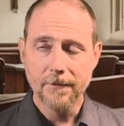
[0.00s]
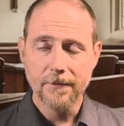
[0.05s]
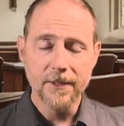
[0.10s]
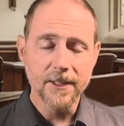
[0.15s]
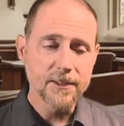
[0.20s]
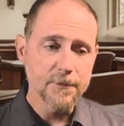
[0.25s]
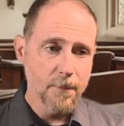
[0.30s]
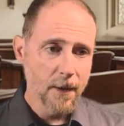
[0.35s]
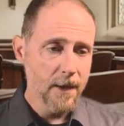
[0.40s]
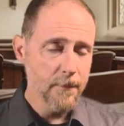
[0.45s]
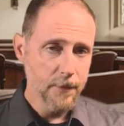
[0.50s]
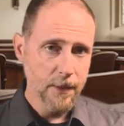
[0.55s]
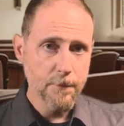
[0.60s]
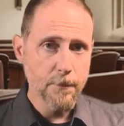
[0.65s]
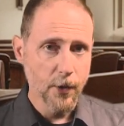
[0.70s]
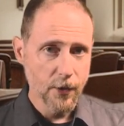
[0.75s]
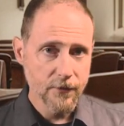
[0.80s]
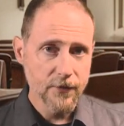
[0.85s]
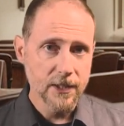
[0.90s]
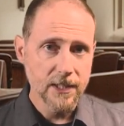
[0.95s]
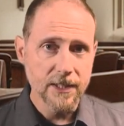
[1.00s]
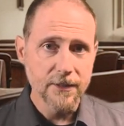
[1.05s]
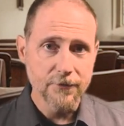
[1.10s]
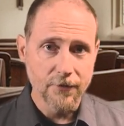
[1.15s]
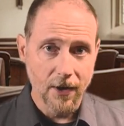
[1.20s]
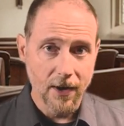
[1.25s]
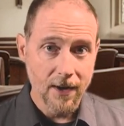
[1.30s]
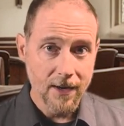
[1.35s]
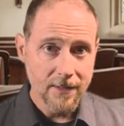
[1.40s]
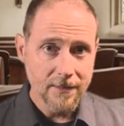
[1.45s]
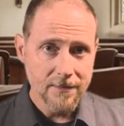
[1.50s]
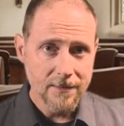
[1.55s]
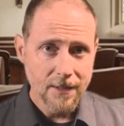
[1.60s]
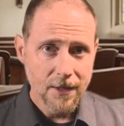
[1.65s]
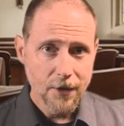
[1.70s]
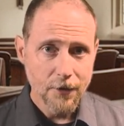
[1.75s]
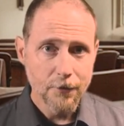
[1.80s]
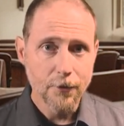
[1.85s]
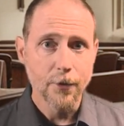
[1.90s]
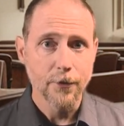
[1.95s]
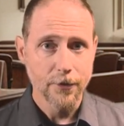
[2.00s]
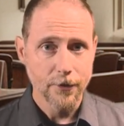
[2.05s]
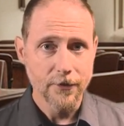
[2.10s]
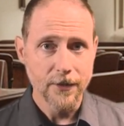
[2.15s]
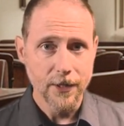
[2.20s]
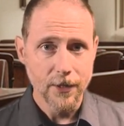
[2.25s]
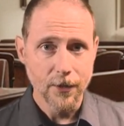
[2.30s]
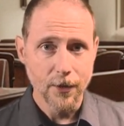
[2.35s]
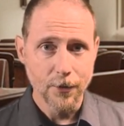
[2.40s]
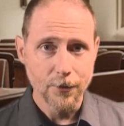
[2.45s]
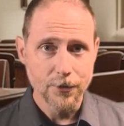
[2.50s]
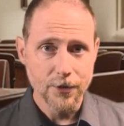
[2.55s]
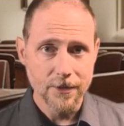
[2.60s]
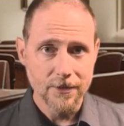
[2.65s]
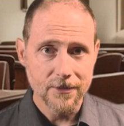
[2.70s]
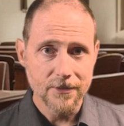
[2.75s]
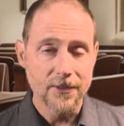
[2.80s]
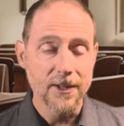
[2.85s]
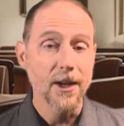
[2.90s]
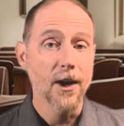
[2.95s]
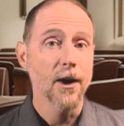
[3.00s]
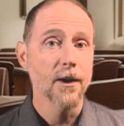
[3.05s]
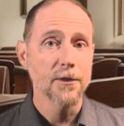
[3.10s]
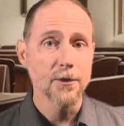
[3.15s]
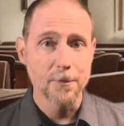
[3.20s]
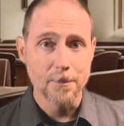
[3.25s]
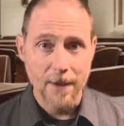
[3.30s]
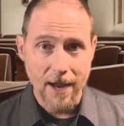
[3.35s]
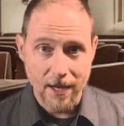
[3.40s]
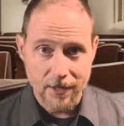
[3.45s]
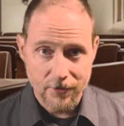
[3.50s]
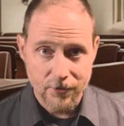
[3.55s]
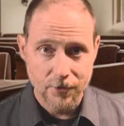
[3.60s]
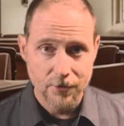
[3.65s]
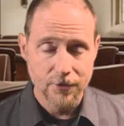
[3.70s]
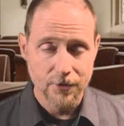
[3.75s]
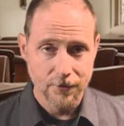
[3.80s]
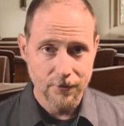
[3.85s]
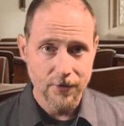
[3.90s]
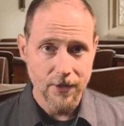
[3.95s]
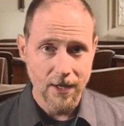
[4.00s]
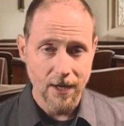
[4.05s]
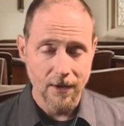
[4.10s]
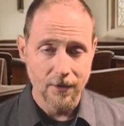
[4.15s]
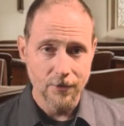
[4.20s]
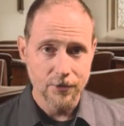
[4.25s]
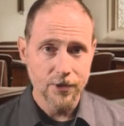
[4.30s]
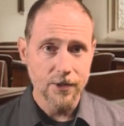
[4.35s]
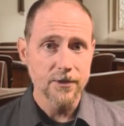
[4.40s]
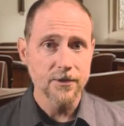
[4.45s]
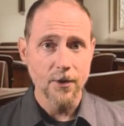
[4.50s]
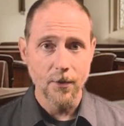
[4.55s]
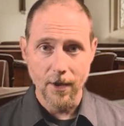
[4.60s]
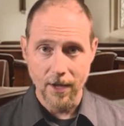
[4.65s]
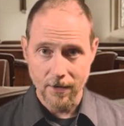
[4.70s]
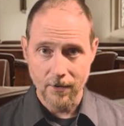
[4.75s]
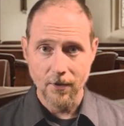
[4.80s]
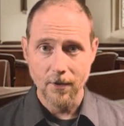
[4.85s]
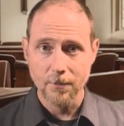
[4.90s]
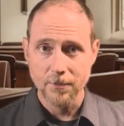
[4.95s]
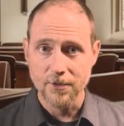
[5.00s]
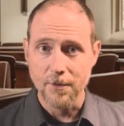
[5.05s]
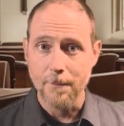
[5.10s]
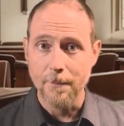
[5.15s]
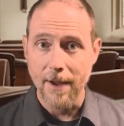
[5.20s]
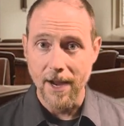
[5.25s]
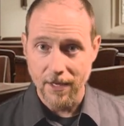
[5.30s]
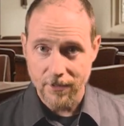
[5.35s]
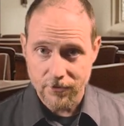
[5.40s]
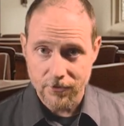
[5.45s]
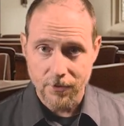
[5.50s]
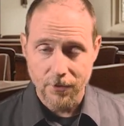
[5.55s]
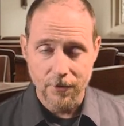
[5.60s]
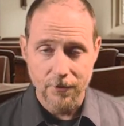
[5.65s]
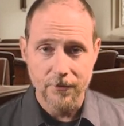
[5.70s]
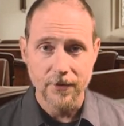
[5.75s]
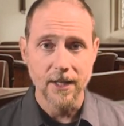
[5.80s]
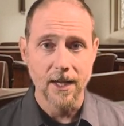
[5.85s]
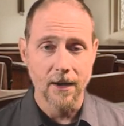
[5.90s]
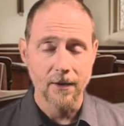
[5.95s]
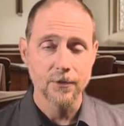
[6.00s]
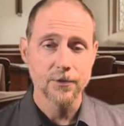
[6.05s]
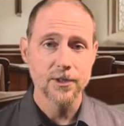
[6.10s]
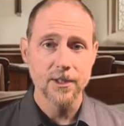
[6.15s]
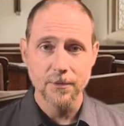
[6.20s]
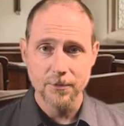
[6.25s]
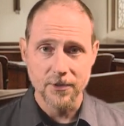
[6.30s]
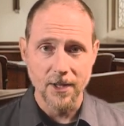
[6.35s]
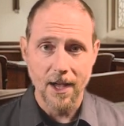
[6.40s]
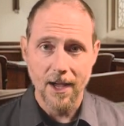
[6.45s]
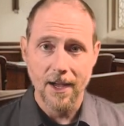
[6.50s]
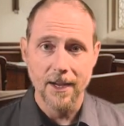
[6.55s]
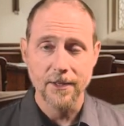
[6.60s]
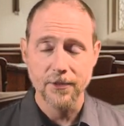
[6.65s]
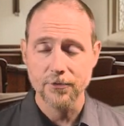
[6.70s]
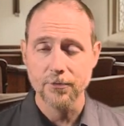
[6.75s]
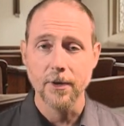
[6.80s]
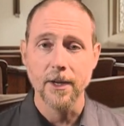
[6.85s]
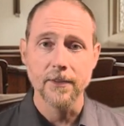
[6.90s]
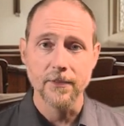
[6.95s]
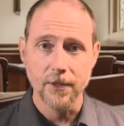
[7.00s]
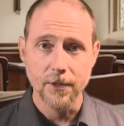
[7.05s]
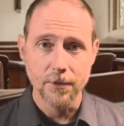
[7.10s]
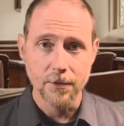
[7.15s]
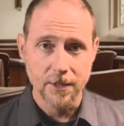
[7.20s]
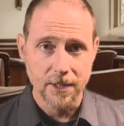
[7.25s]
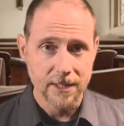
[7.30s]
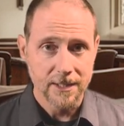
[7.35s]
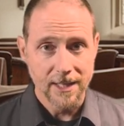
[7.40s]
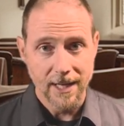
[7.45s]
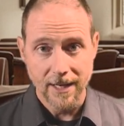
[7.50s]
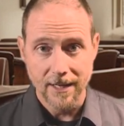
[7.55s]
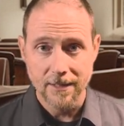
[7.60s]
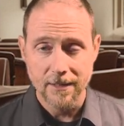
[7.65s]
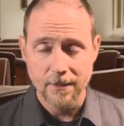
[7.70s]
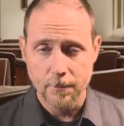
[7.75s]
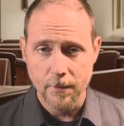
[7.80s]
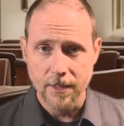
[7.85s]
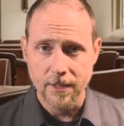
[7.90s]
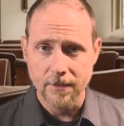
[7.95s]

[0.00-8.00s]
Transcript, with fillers: this might be perfectly fine for the theologians, the other masters of theology. So Eckhart was a master of theology. It was the highest rank that you can attain in the